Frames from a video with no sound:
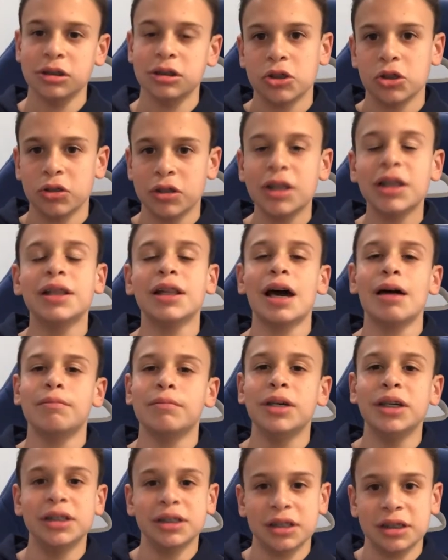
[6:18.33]
So then that
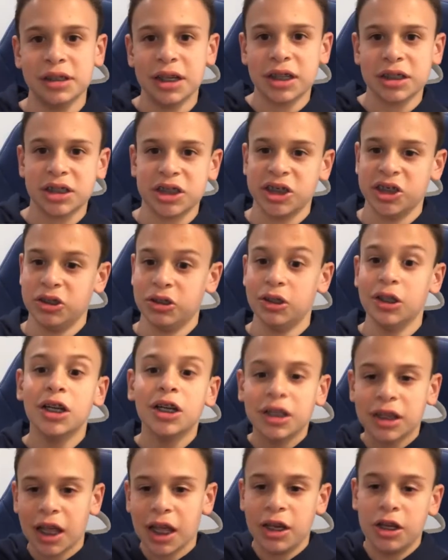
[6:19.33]
means next year
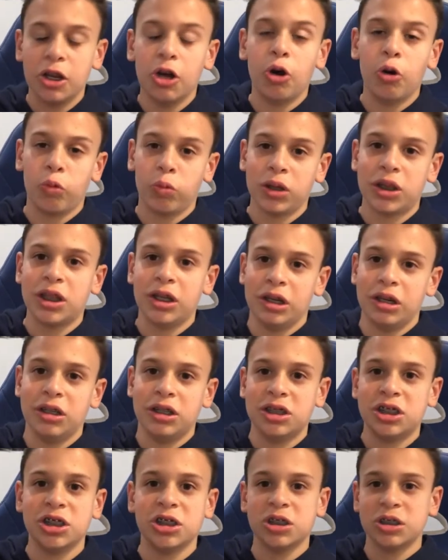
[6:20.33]
they know what their
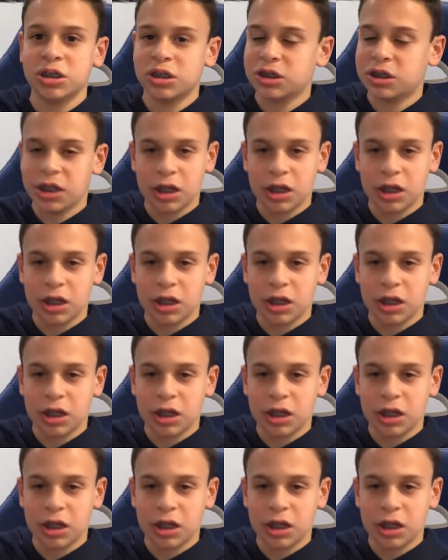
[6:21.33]
decision is.